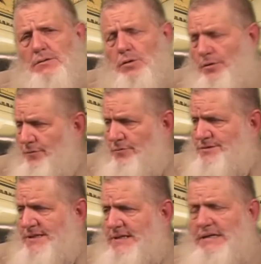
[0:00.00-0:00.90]
Well, if you've
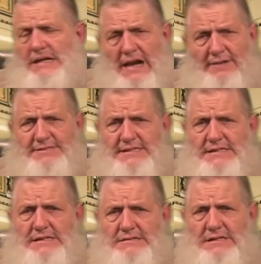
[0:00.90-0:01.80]
seen it, and I've seen
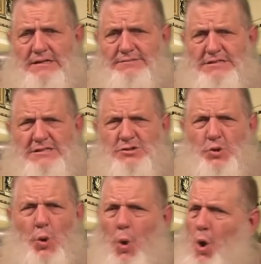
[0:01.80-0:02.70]
it on television, it's
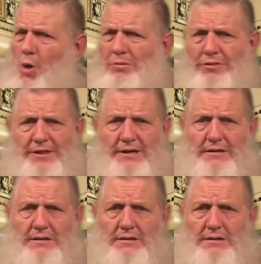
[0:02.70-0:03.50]
a horrible thing.